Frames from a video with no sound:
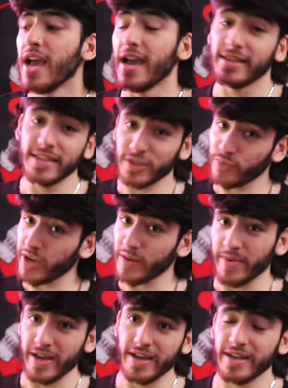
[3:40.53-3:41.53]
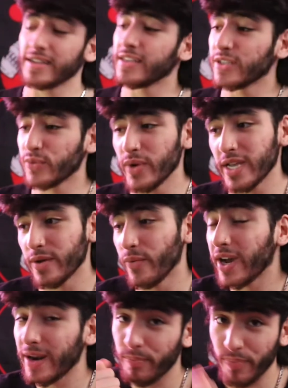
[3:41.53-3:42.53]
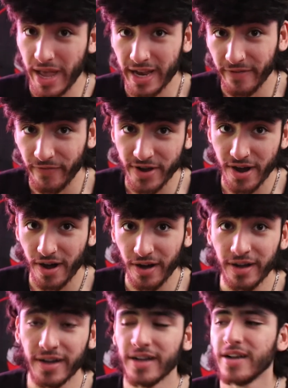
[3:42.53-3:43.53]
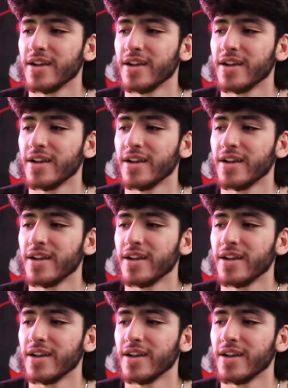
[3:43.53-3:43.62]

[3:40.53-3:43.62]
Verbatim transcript: And this week, man, this week we got a banger for y'all.